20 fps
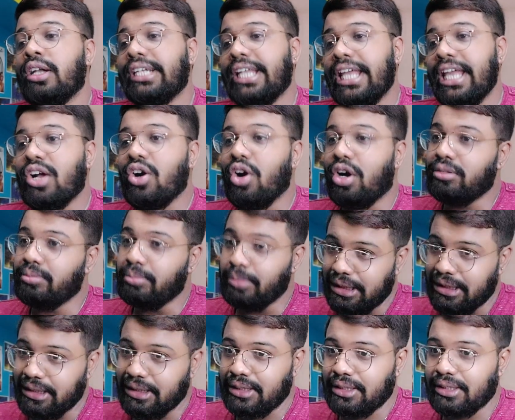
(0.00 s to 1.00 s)
Take On
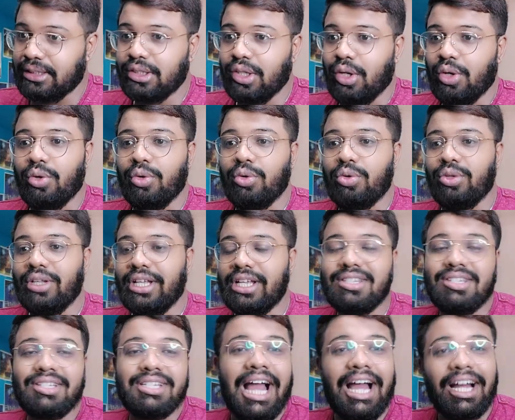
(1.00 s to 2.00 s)
Me. So
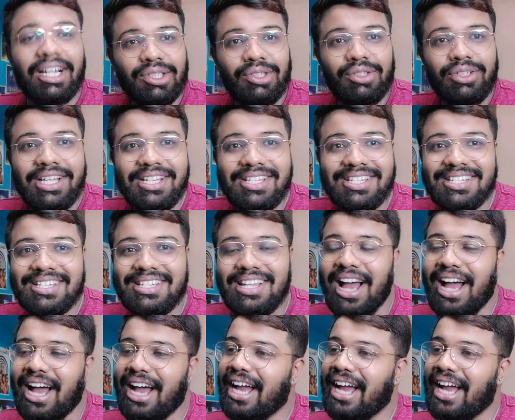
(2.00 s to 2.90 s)
let's react to this.